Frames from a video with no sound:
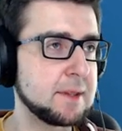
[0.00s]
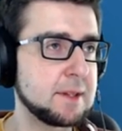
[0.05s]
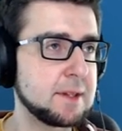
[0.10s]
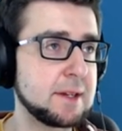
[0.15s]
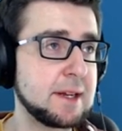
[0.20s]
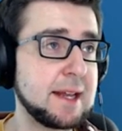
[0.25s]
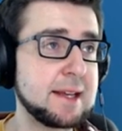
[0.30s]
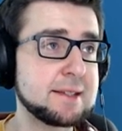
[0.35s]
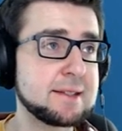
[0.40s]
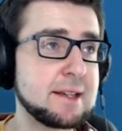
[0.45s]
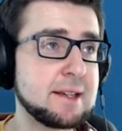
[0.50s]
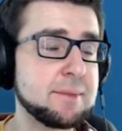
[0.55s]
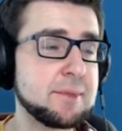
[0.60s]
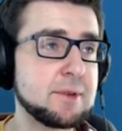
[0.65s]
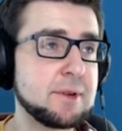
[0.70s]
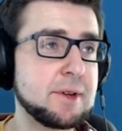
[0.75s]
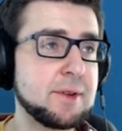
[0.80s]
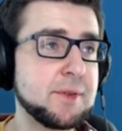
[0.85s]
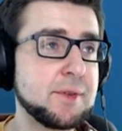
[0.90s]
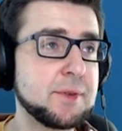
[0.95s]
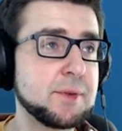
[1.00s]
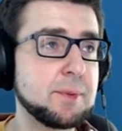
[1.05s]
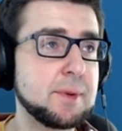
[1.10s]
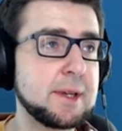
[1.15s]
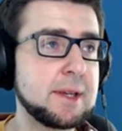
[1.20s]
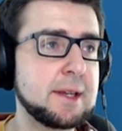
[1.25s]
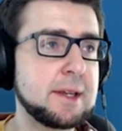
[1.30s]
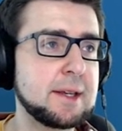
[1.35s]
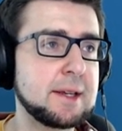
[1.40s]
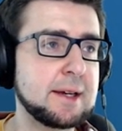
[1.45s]
the last time around
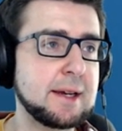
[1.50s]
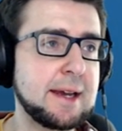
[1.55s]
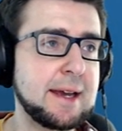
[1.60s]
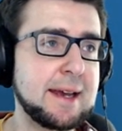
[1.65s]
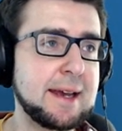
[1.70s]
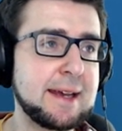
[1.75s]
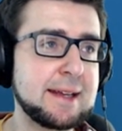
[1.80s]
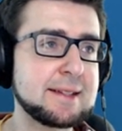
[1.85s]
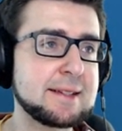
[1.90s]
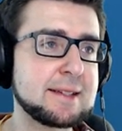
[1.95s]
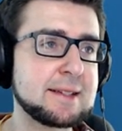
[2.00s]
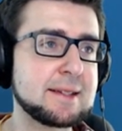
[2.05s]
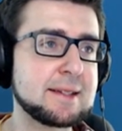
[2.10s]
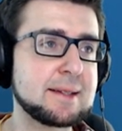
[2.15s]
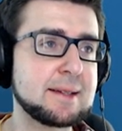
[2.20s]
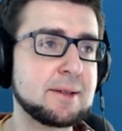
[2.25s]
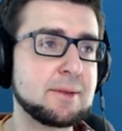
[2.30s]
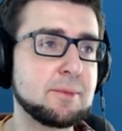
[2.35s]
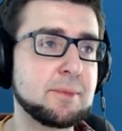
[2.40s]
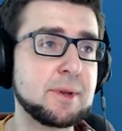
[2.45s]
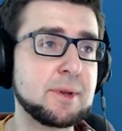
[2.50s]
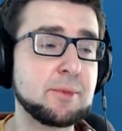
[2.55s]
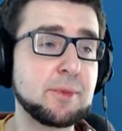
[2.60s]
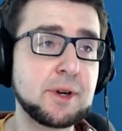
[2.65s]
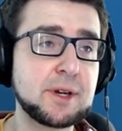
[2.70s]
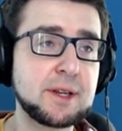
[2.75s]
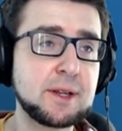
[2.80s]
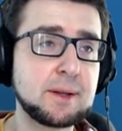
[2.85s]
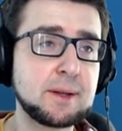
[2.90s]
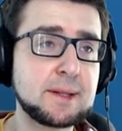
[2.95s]
we uh, had uh, been
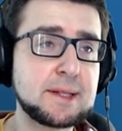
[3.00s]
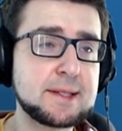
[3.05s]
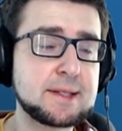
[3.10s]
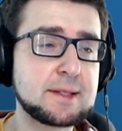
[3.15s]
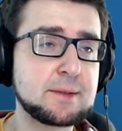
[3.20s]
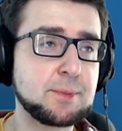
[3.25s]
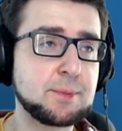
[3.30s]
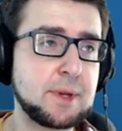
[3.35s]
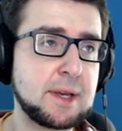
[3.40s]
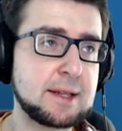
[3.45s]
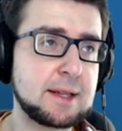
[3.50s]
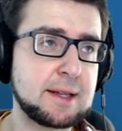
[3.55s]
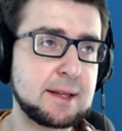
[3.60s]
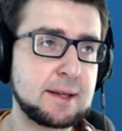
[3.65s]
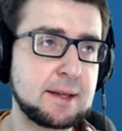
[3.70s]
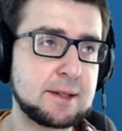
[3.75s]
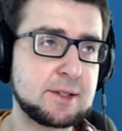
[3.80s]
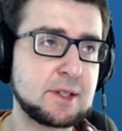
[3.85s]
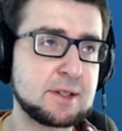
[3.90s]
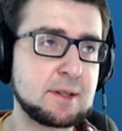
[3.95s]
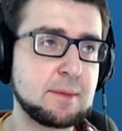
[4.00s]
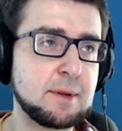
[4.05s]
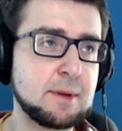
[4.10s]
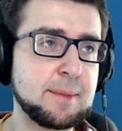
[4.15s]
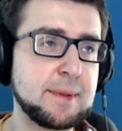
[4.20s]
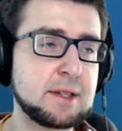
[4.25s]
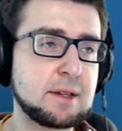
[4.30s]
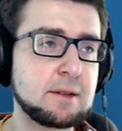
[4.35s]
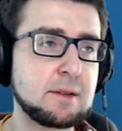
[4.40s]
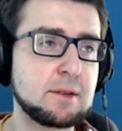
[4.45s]
working on this, we had uh, just
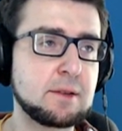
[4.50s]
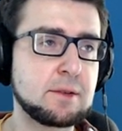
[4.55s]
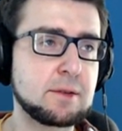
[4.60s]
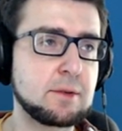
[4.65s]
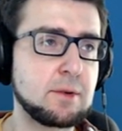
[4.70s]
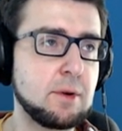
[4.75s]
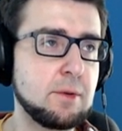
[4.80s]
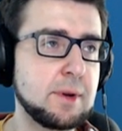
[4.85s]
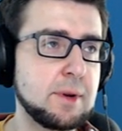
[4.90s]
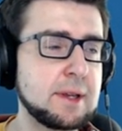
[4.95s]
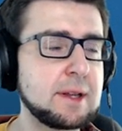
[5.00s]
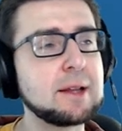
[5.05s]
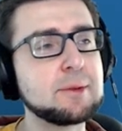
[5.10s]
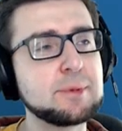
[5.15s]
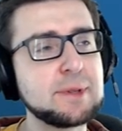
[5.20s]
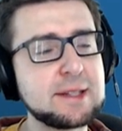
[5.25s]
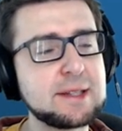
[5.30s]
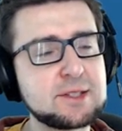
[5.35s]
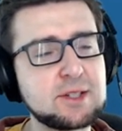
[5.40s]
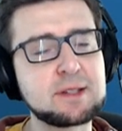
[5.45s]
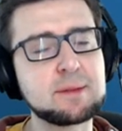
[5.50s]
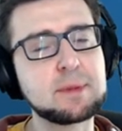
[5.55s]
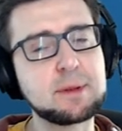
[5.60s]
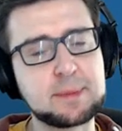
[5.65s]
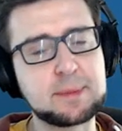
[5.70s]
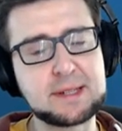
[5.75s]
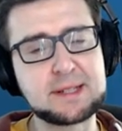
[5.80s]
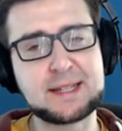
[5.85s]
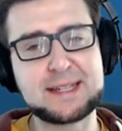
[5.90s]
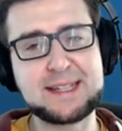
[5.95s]
implemented the throwing, like we had just
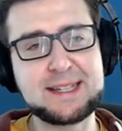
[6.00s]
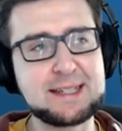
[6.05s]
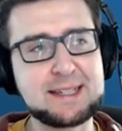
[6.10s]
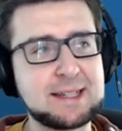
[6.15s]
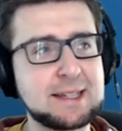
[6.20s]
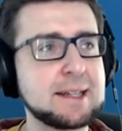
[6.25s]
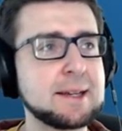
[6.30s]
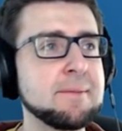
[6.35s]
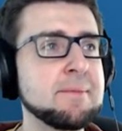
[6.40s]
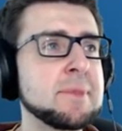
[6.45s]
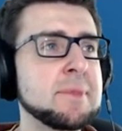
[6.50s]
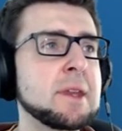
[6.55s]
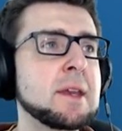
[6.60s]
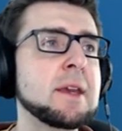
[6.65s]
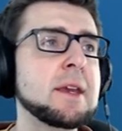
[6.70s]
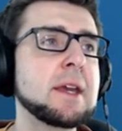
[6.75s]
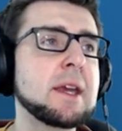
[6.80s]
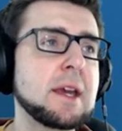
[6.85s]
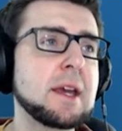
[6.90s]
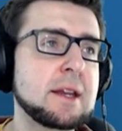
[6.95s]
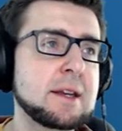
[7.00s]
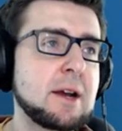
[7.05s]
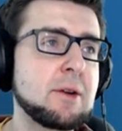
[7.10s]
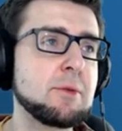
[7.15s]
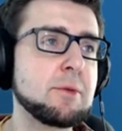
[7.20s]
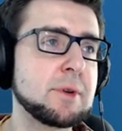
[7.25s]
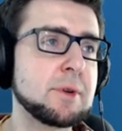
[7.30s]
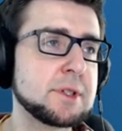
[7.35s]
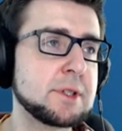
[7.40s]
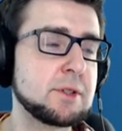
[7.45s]
implemented the eating, and now
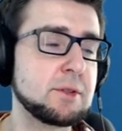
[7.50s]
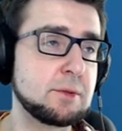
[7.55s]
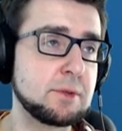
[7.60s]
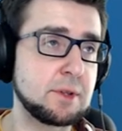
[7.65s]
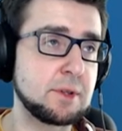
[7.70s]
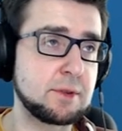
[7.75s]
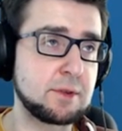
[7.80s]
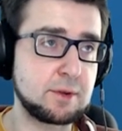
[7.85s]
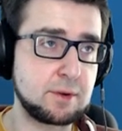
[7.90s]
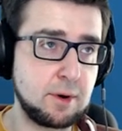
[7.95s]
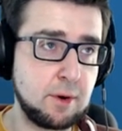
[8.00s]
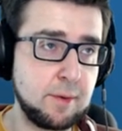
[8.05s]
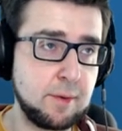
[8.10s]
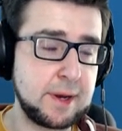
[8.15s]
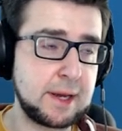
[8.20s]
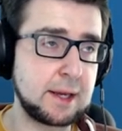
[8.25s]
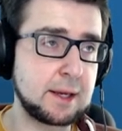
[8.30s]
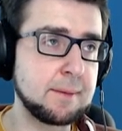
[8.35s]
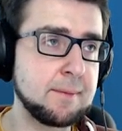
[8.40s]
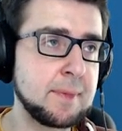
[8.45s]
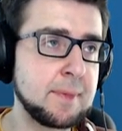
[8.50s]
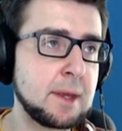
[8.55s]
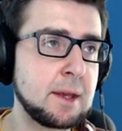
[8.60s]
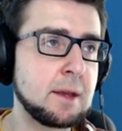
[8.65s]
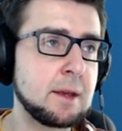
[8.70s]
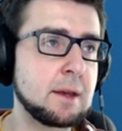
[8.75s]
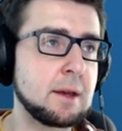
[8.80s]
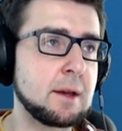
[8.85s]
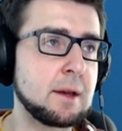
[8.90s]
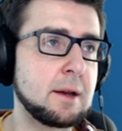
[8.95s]
we want to do the throwing.
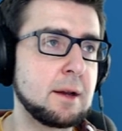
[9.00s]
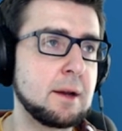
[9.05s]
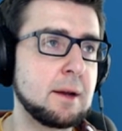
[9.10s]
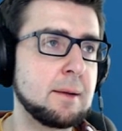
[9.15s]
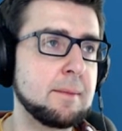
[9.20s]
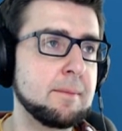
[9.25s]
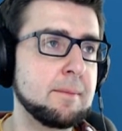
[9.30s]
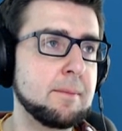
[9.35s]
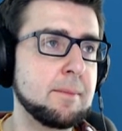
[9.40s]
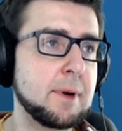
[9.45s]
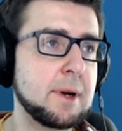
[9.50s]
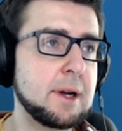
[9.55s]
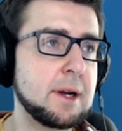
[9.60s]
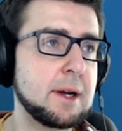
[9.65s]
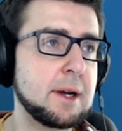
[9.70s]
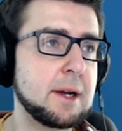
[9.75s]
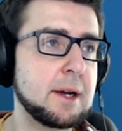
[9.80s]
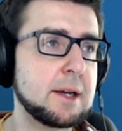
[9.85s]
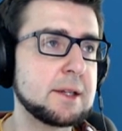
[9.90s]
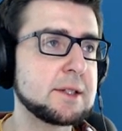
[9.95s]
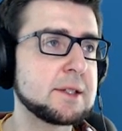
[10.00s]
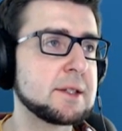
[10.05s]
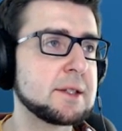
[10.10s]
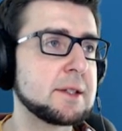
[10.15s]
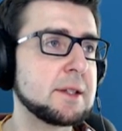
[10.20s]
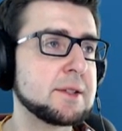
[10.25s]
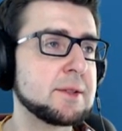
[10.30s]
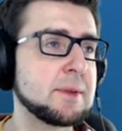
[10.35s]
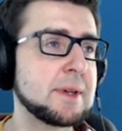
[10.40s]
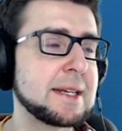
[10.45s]
Um, but,
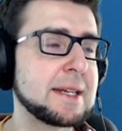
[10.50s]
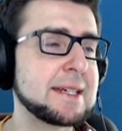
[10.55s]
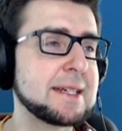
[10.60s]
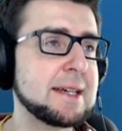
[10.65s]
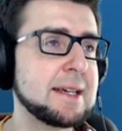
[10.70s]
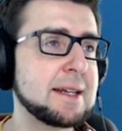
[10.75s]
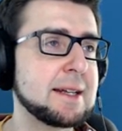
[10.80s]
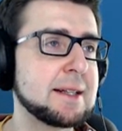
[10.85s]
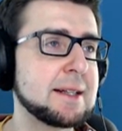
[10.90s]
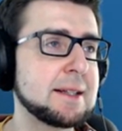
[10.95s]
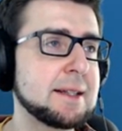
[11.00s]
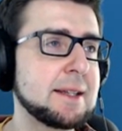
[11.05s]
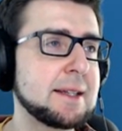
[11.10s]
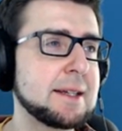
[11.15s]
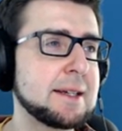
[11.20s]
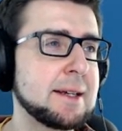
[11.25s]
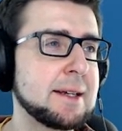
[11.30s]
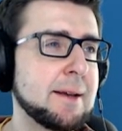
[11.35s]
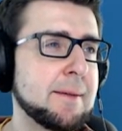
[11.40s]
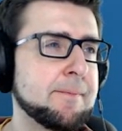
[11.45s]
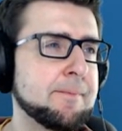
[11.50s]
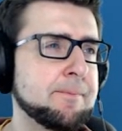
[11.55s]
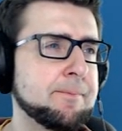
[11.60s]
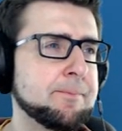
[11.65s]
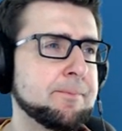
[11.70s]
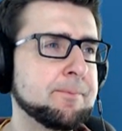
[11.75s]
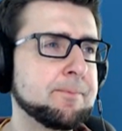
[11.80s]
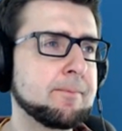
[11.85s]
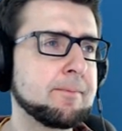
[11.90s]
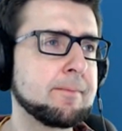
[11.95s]
as you can tell,
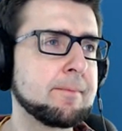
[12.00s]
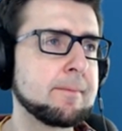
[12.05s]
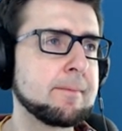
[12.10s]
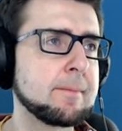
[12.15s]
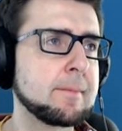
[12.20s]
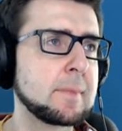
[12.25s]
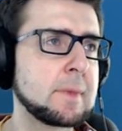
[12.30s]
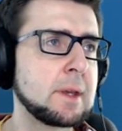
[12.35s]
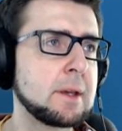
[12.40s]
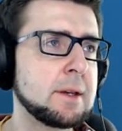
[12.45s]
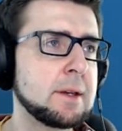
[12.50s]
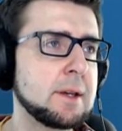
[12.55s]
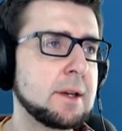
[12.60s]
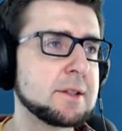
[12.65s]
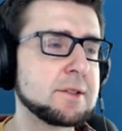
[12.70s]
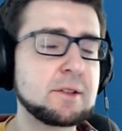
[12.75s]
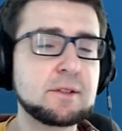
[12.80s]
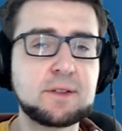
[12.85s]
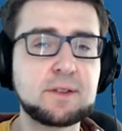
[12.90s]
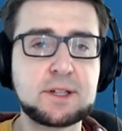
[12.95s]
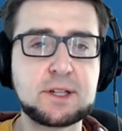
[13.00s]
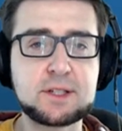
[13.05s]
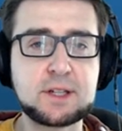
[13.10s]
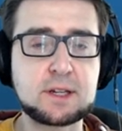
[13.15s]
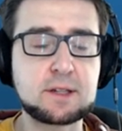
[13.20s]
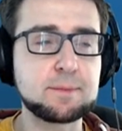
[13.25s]
um, it's not finished yet.